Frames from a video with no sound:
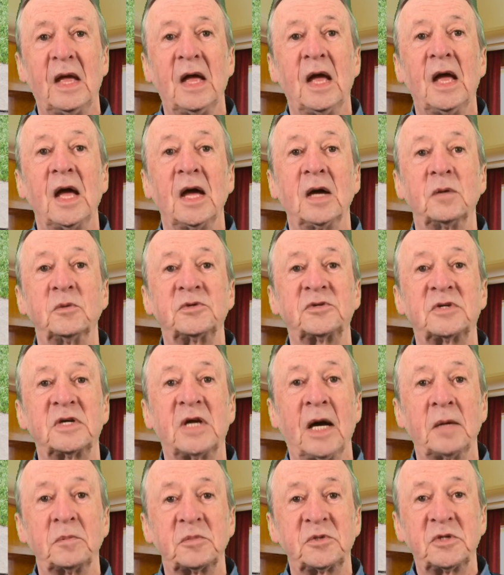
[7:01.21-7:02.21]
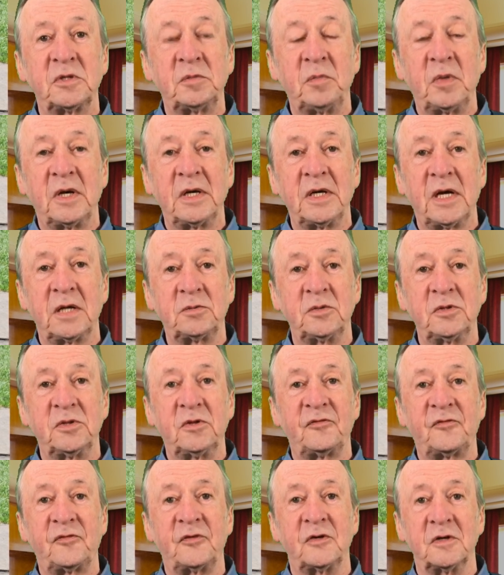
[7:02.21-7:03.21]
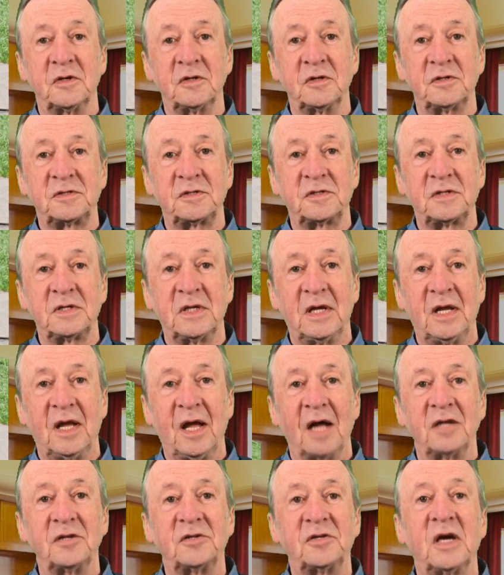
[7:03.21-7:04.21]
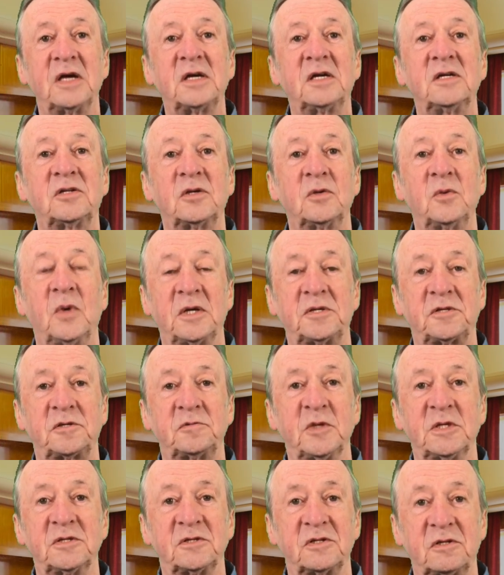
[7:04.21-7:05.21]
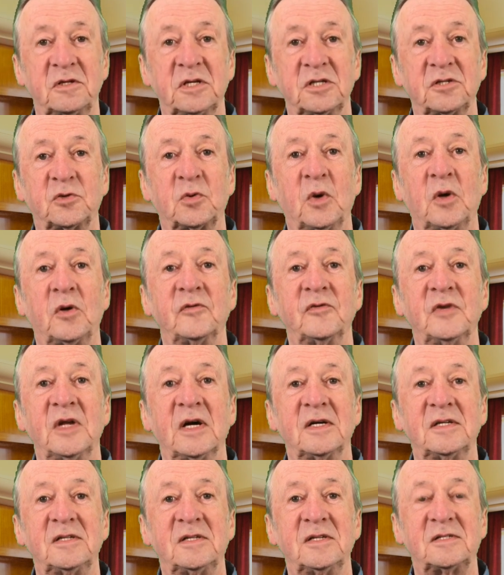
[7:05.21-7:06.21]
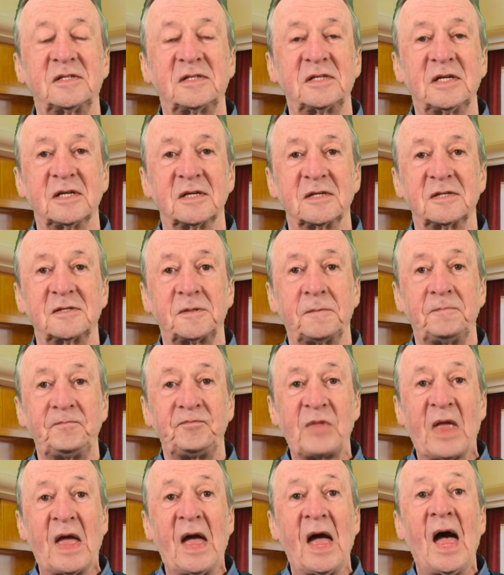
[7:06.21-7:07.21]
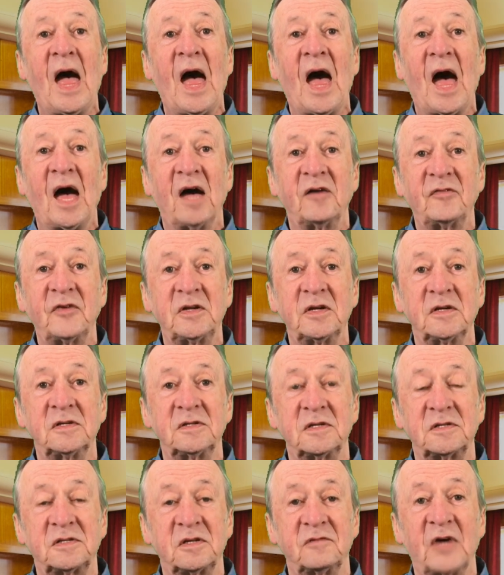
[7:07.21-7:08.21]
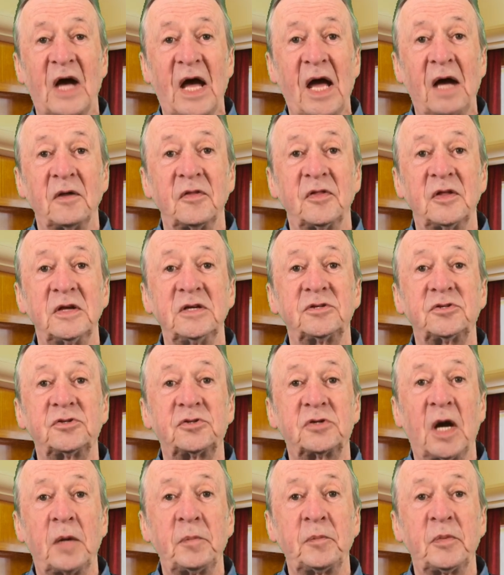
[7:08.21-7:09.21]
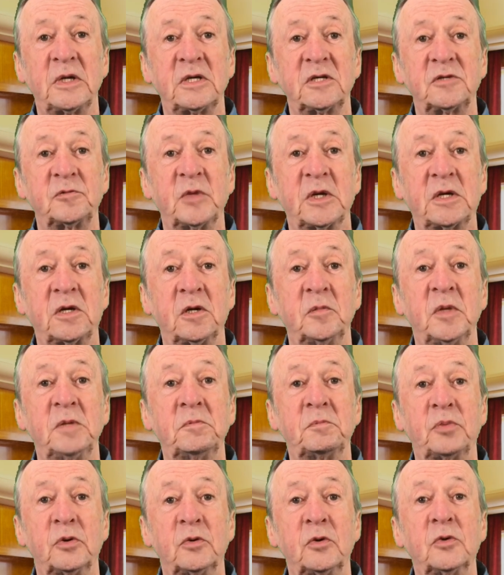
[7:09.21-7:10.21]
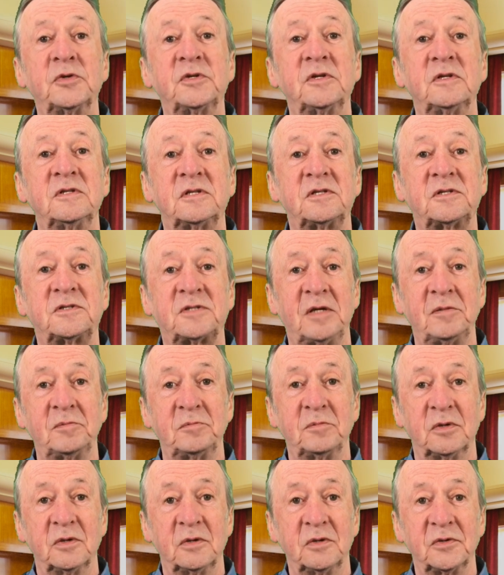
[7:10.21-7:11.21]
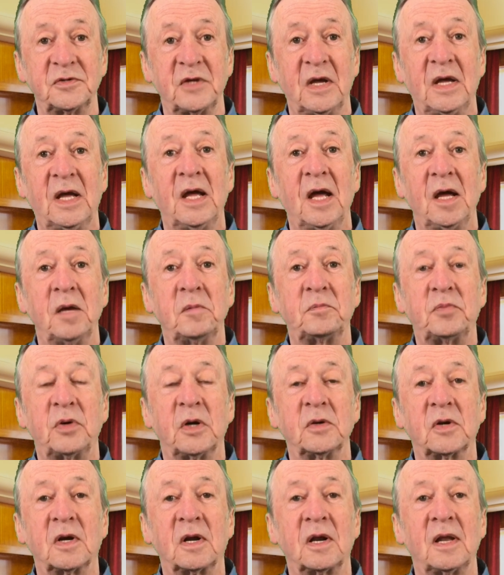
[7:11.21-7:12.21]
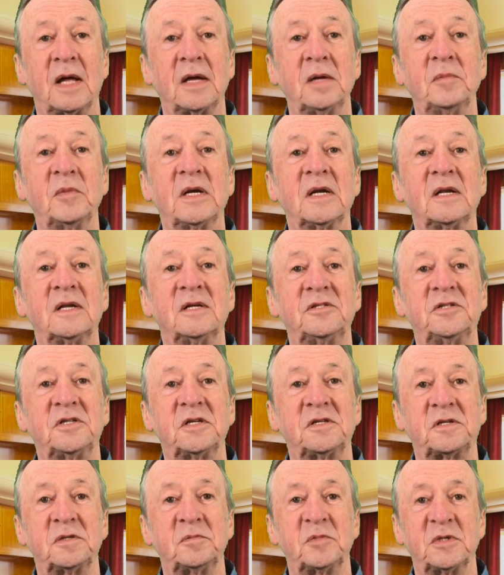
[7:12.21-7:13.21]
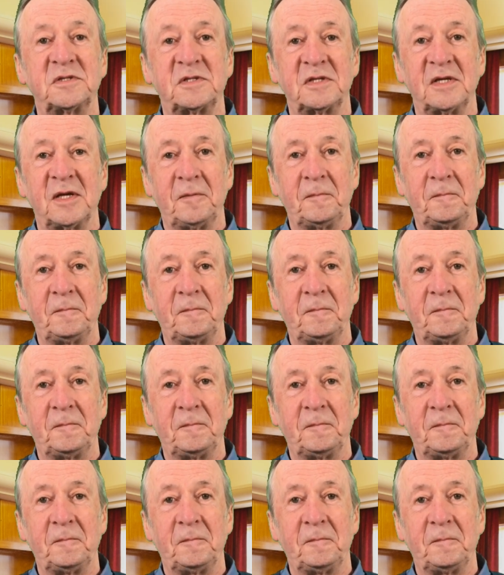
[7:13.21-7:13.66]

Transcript: It was captured by Edward I and taken to Westminster in 1296, evidence of how these trappings become important symbols in proclaiming legitimacy.